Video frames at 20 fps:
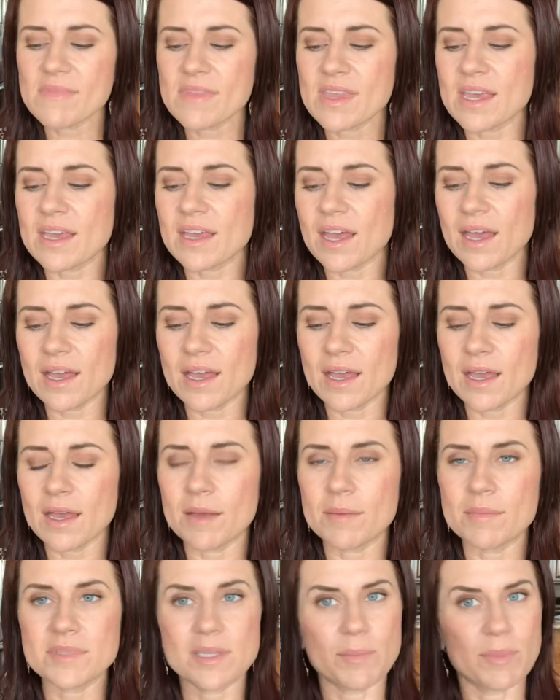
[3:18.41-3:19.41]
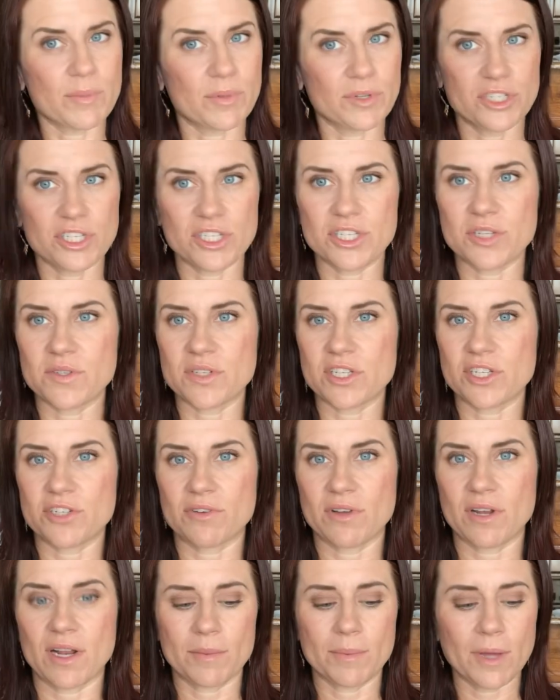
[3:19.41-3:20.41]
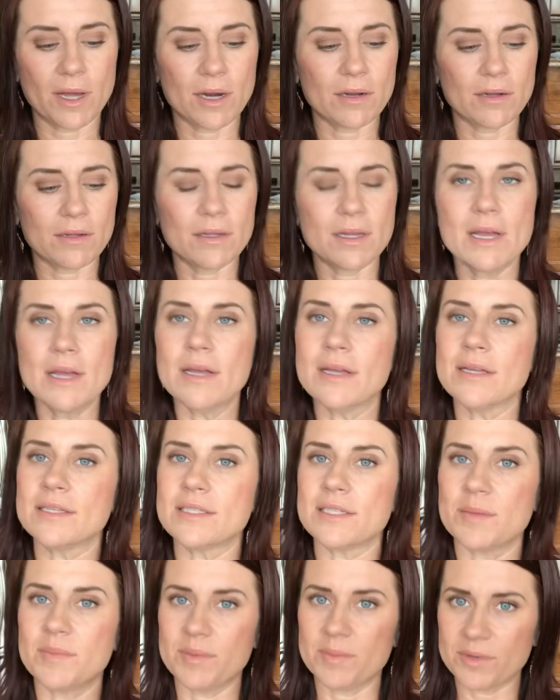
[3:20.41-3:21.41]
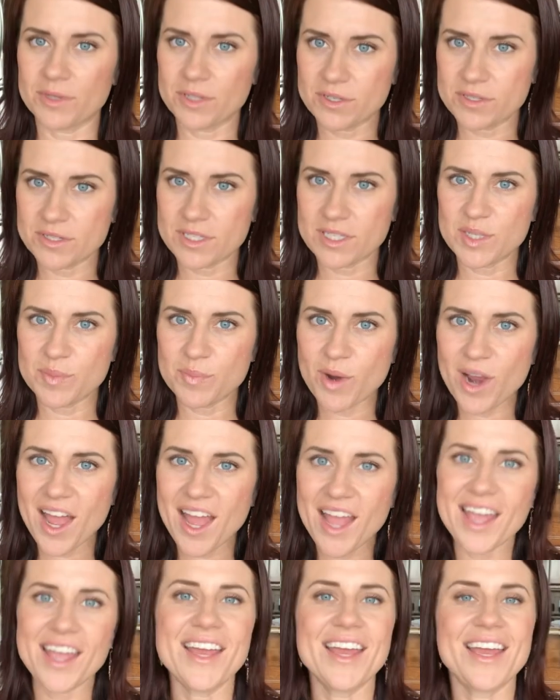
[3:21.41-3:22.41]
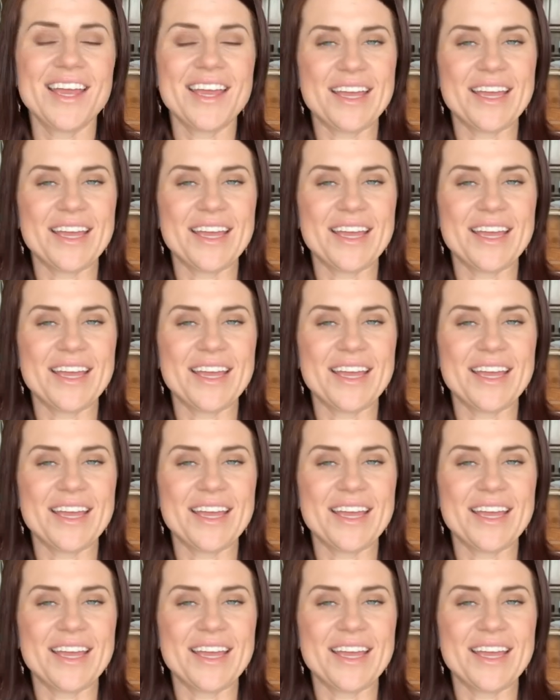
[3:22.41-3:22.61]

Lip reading: Some people just use it straight out of the bottle. Some people use the spray.